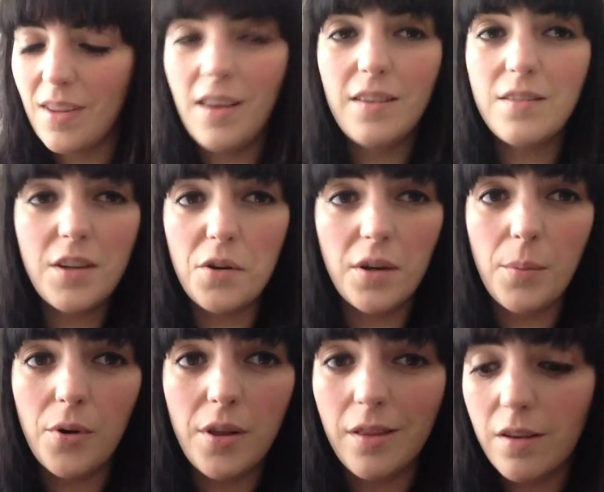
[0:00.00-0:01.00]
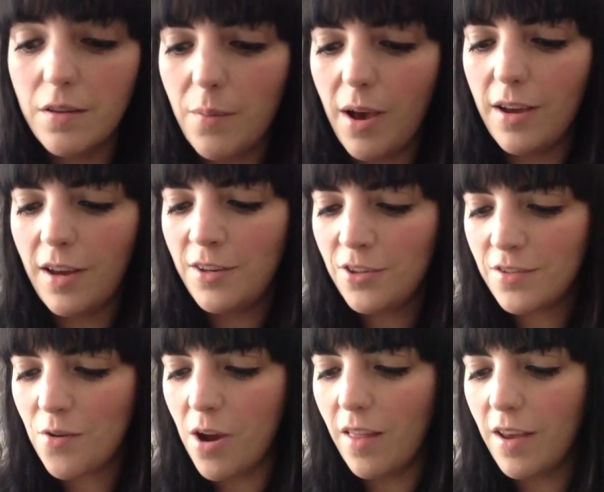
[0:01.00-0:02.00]
It's totally pointless, but I
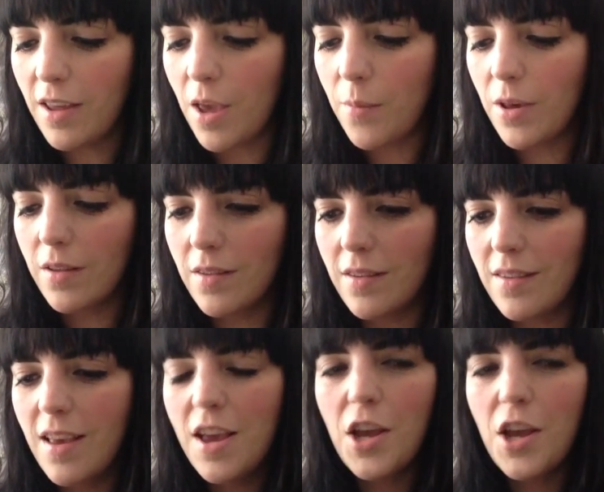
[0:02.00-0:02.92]
just quite like it because it's,